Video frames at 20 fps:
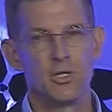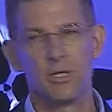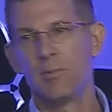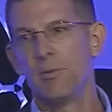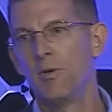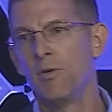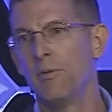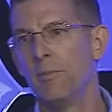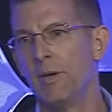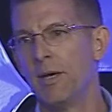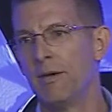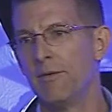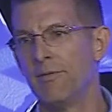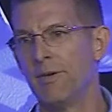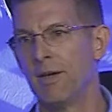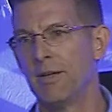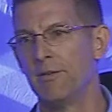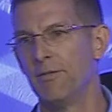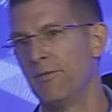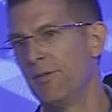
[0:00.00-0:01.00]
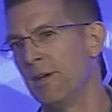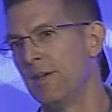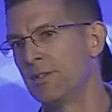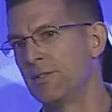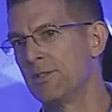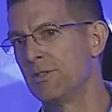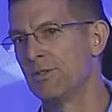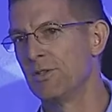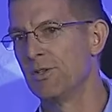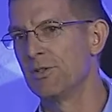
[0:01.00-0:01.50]
Some of you may have had to face
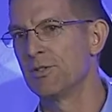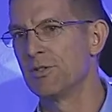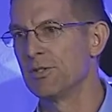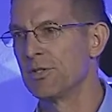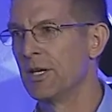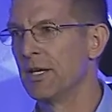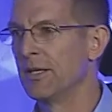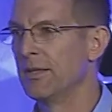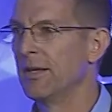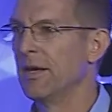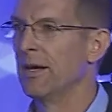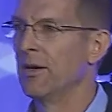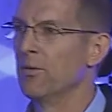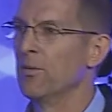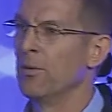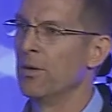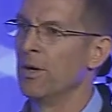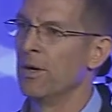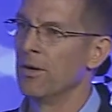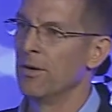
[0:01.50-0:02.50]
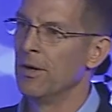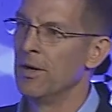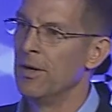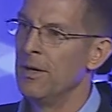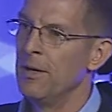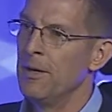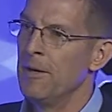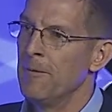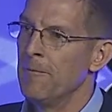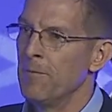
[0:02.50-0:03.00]
decisions like that, where
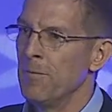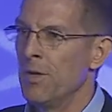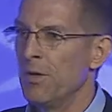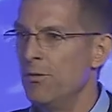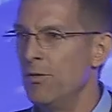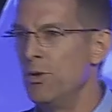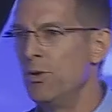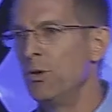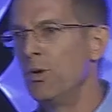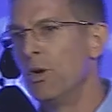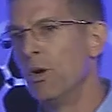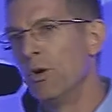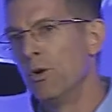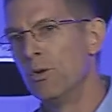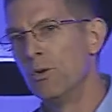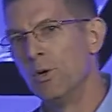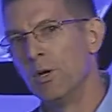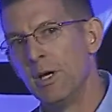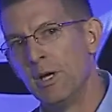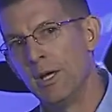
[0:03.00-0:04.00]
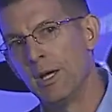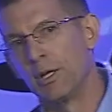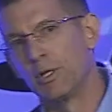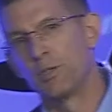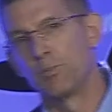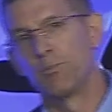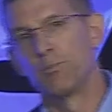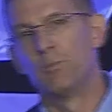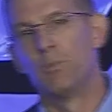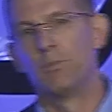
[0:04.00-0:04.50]
if you go
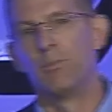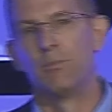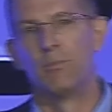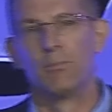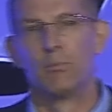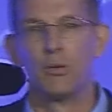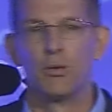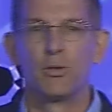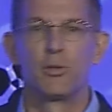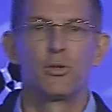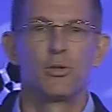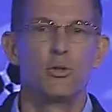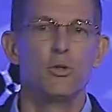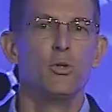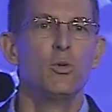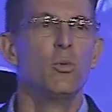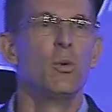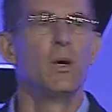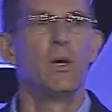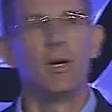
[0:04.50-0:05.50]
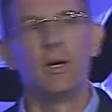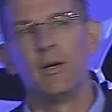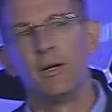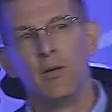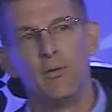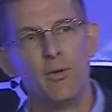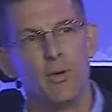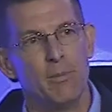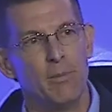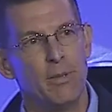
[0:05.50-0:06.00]
pursue one area
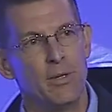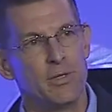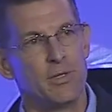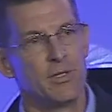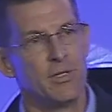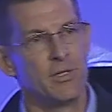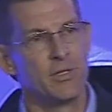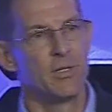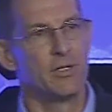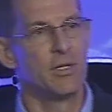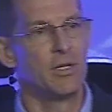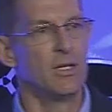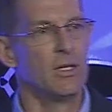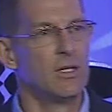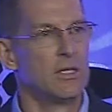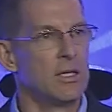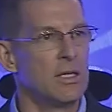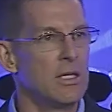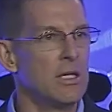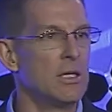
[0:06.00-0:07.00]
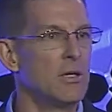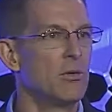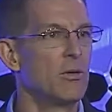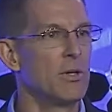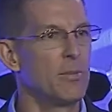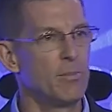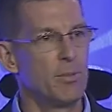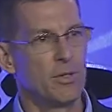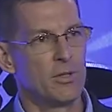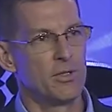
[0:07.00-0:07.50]
of your business, it
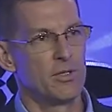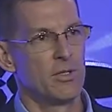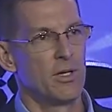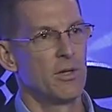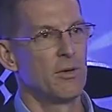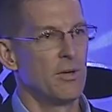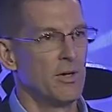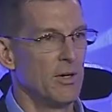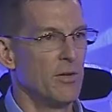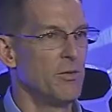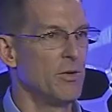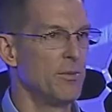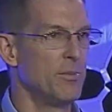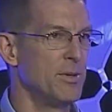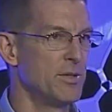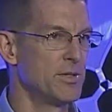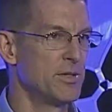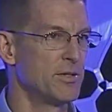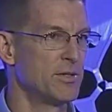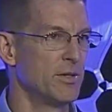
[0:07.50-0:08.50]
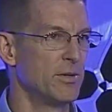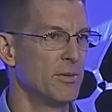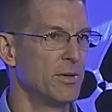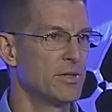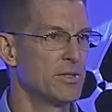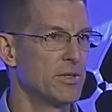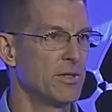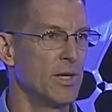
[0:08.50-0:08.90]
literally puts another area of your business at risk.